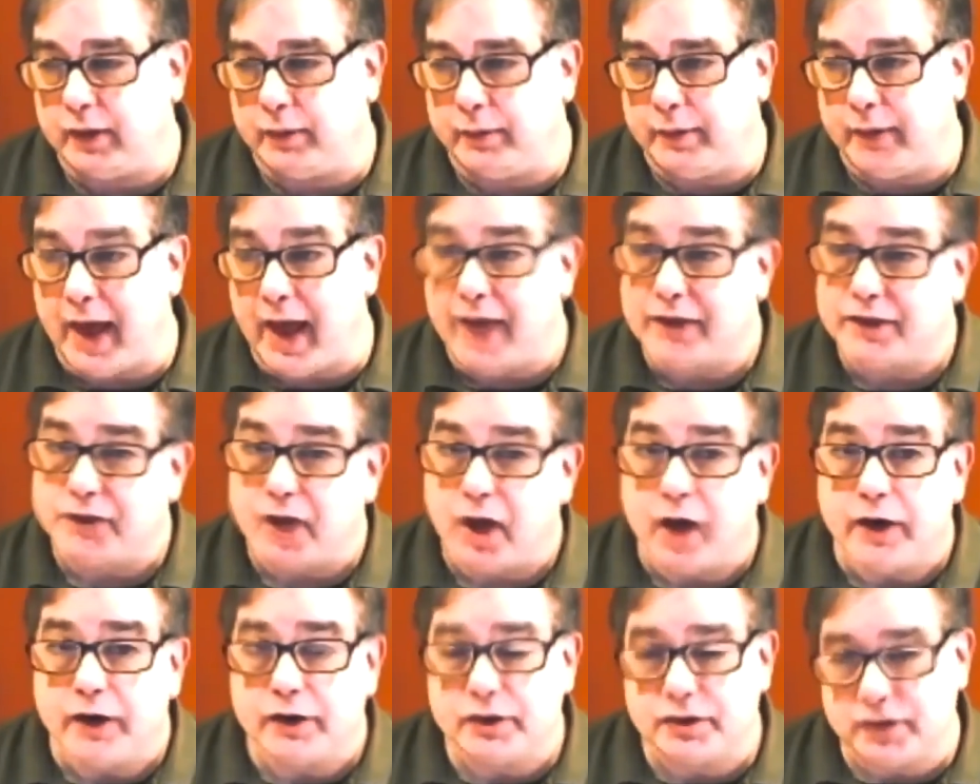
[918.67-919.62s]
development
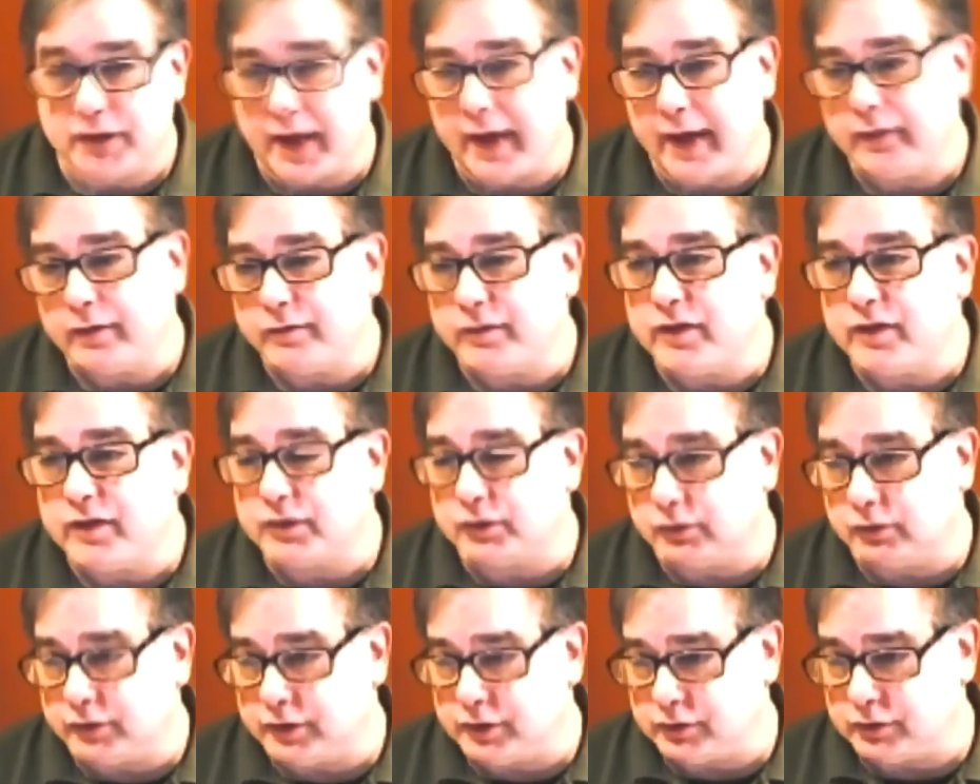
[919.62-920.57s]
has to understand the
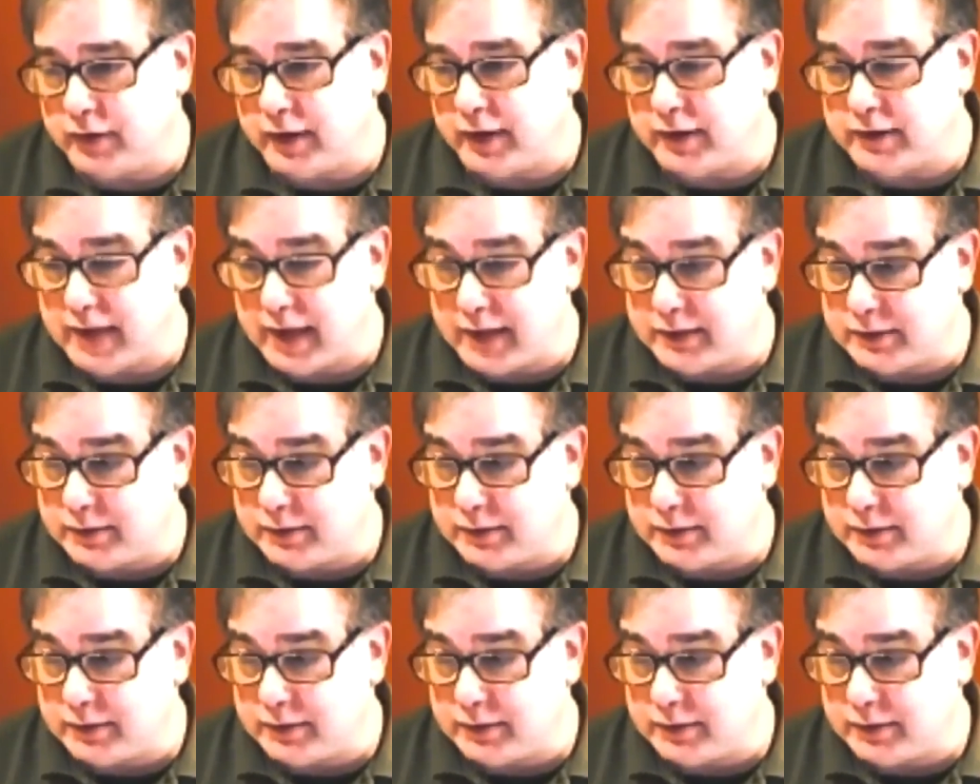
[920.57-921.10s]
physical constraints,